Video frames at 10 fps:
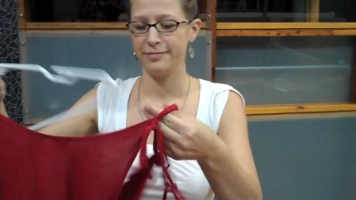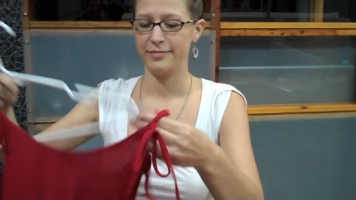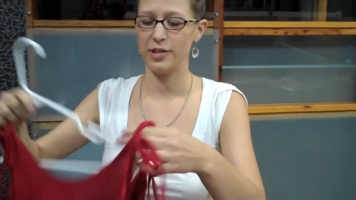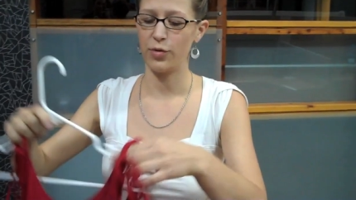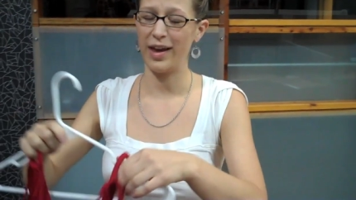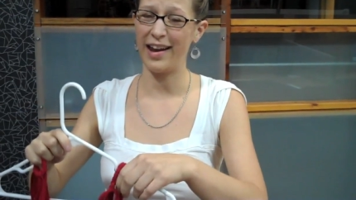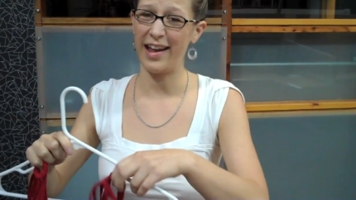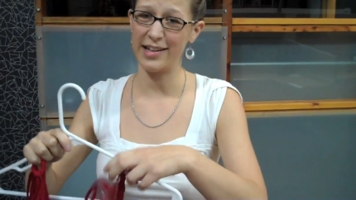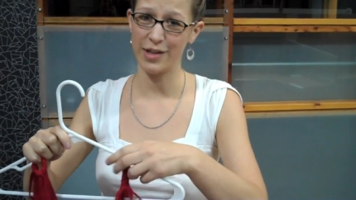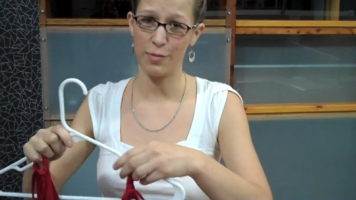So Kenna
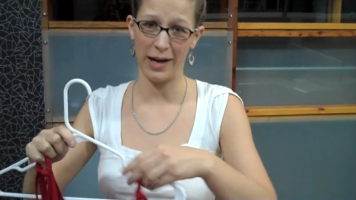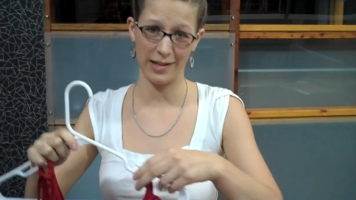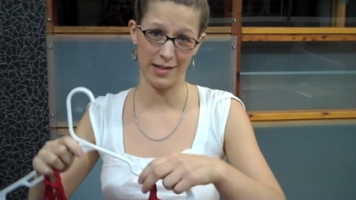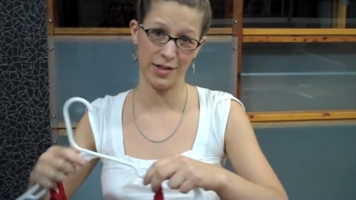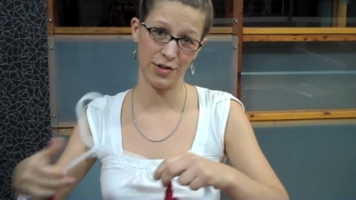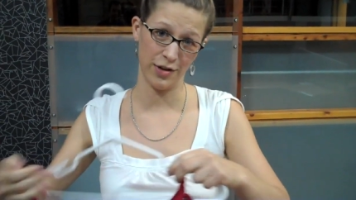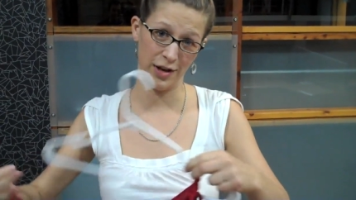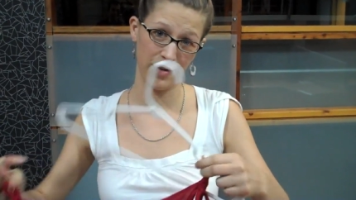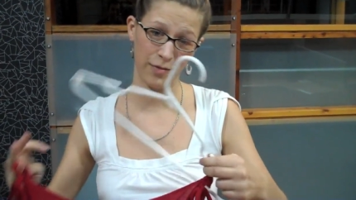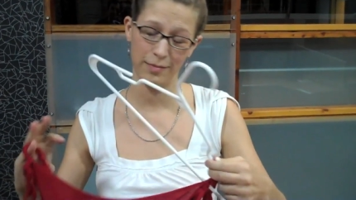had to go back to the
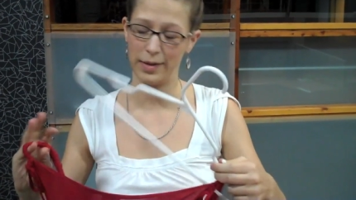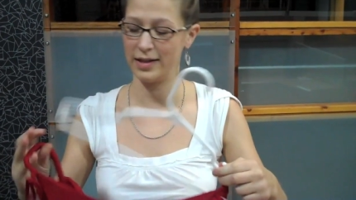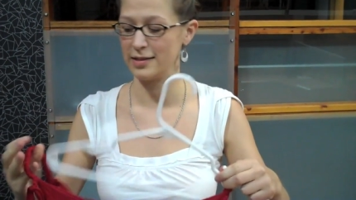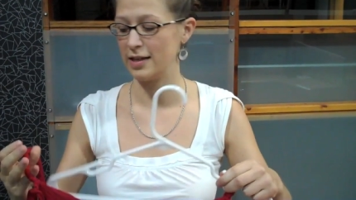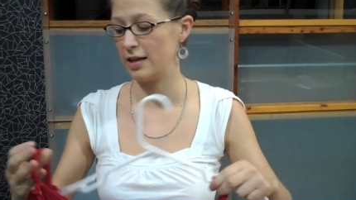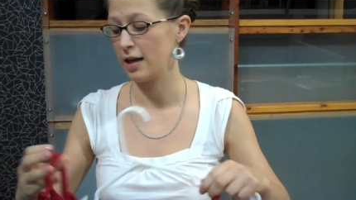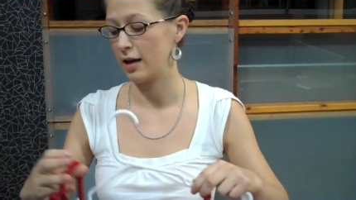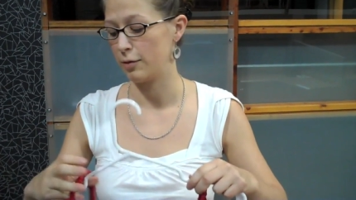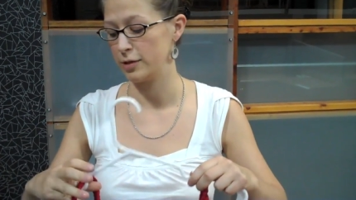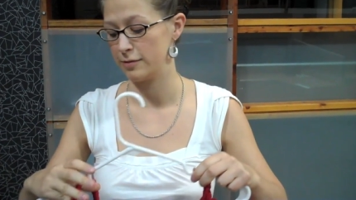studio because Kid
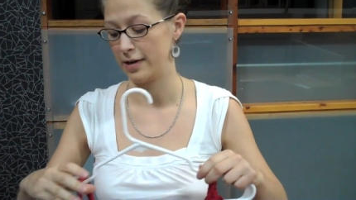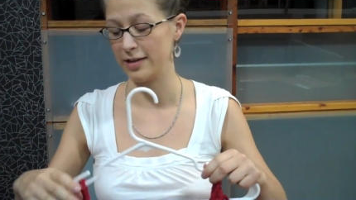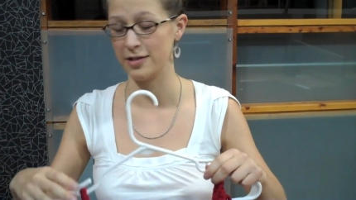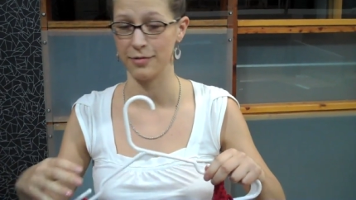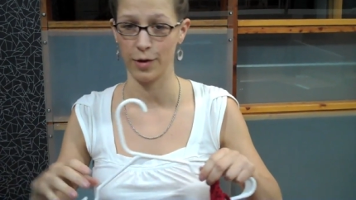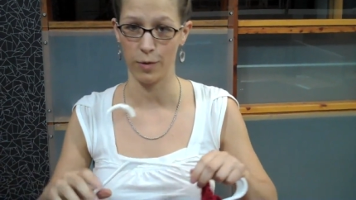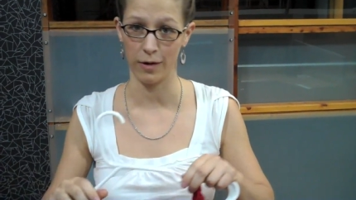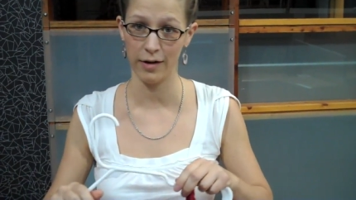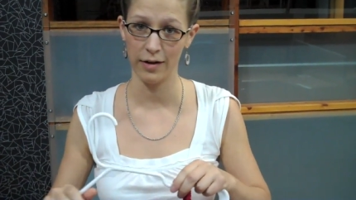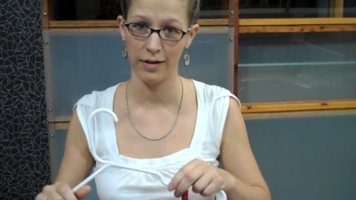Cudi was ready to
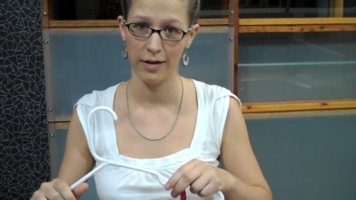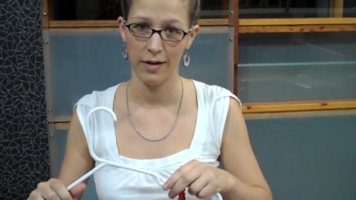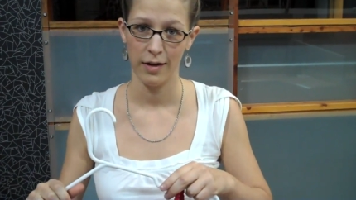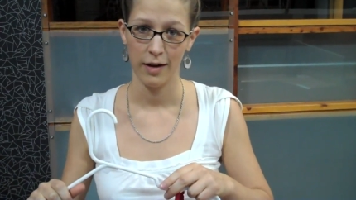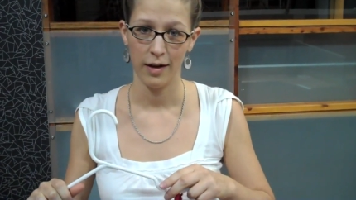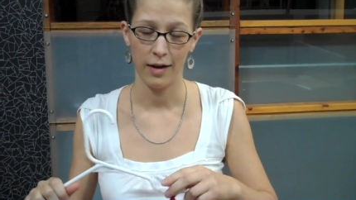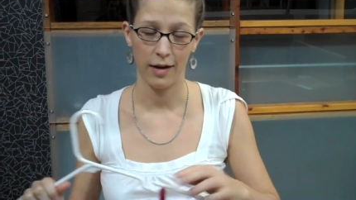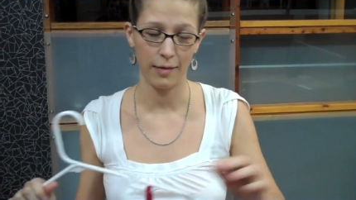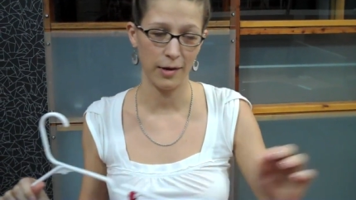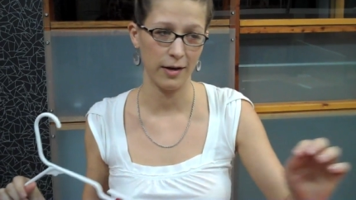record.
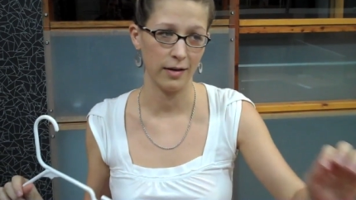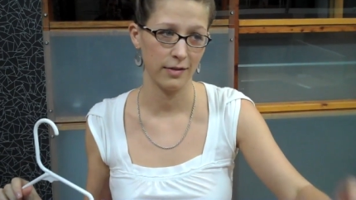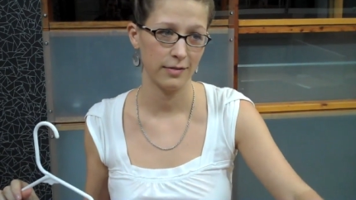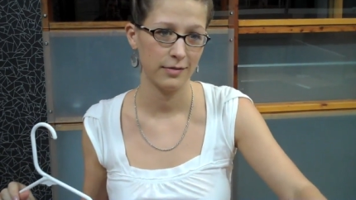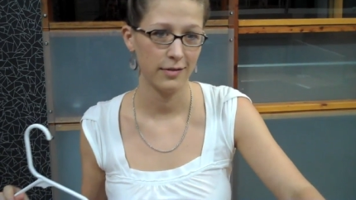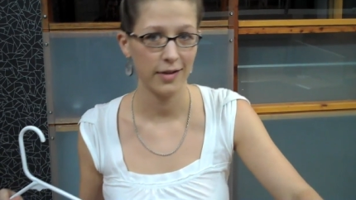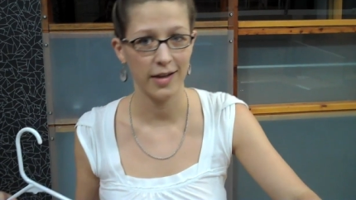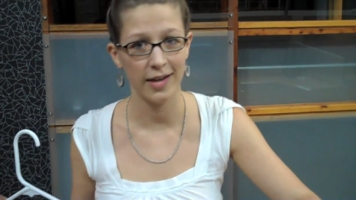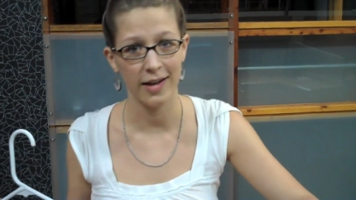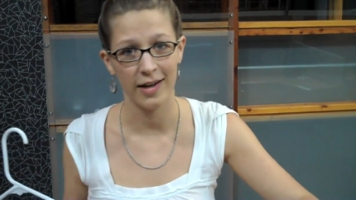I mean,
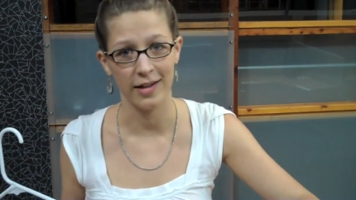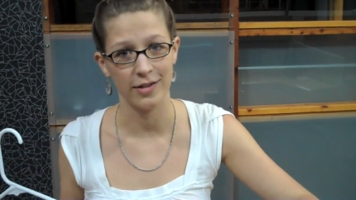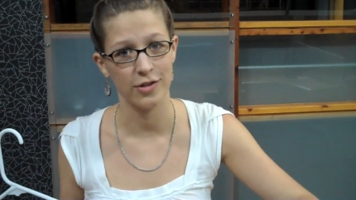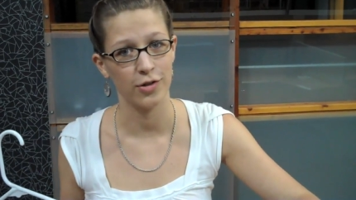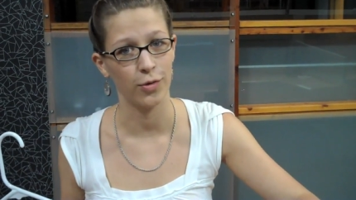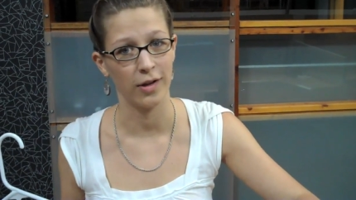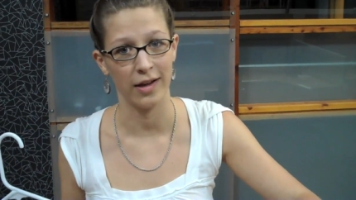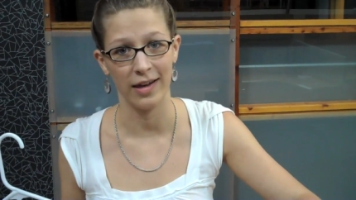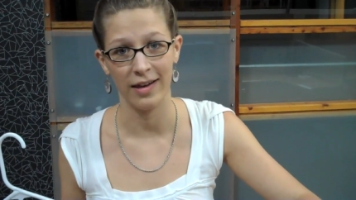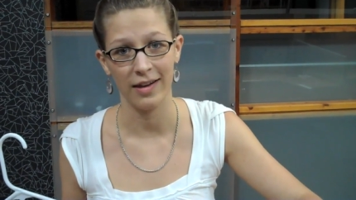Kid Cudi's so
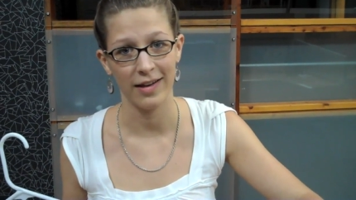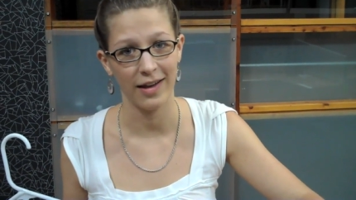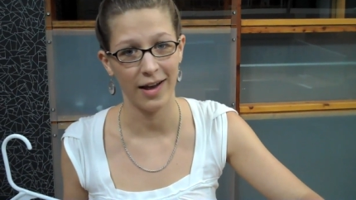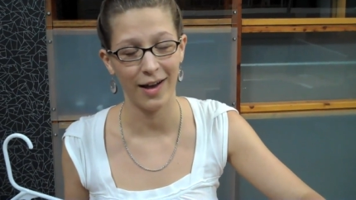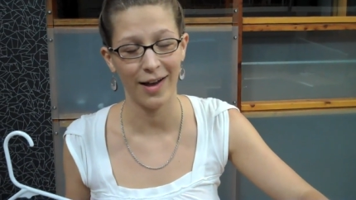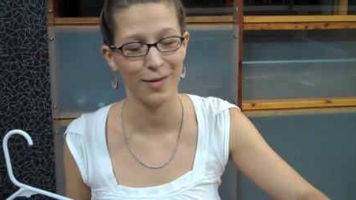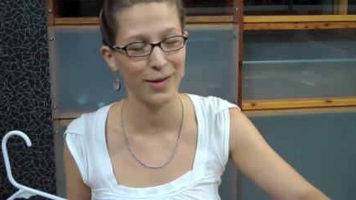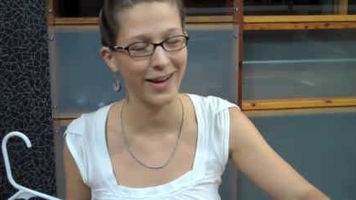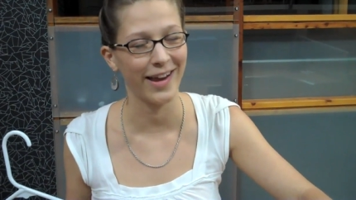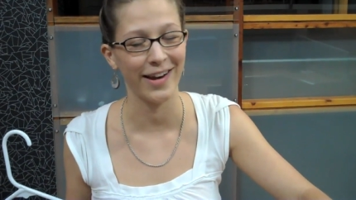lucky. I, I
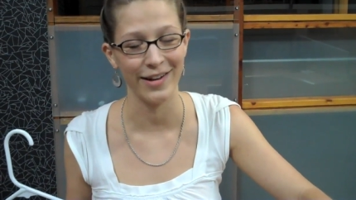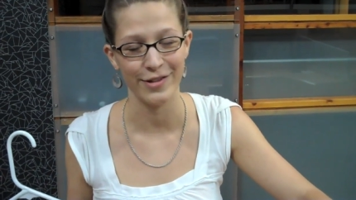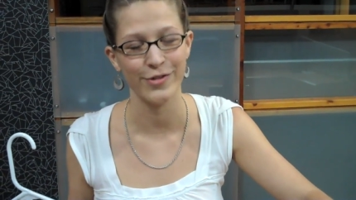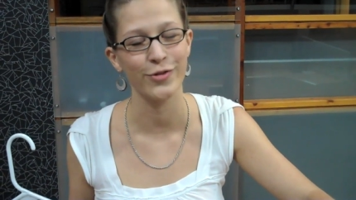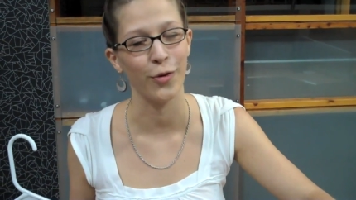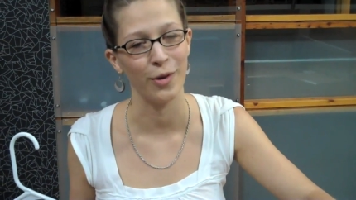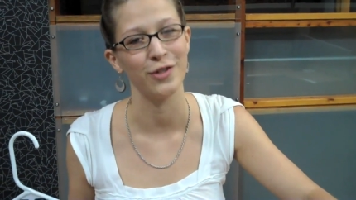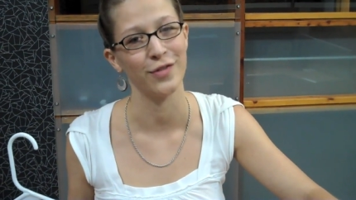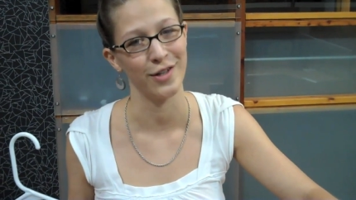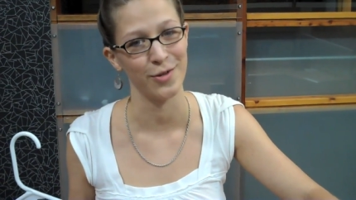bet Kenna is so much
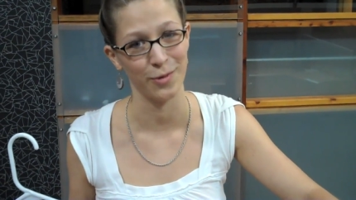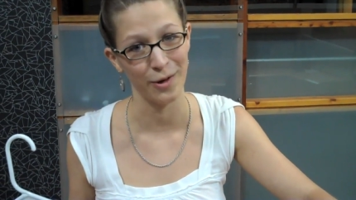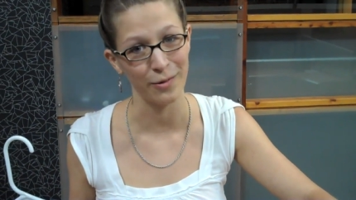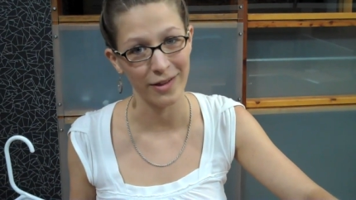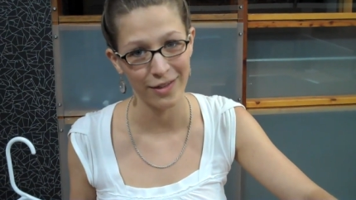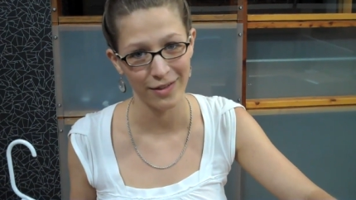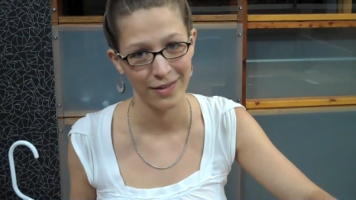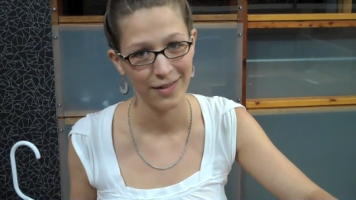fun to work with.